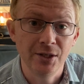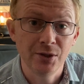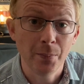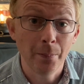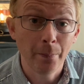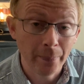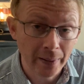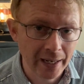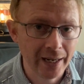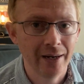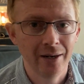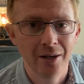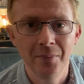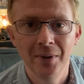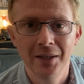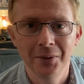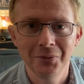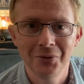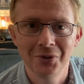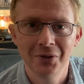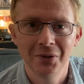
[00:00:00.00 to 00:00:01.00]
is
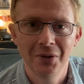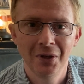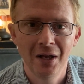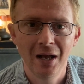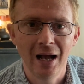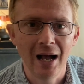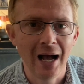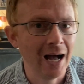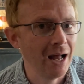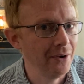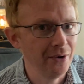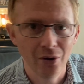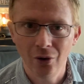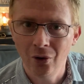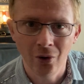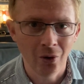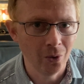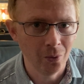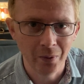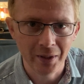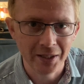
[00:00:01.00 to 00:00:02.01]
paramount
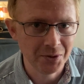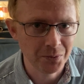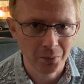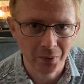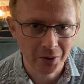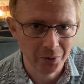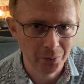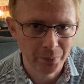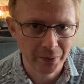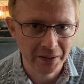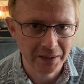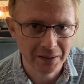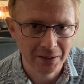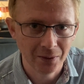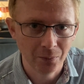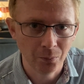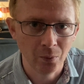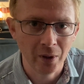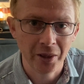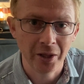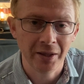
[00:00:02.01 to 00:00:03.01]
and always will be,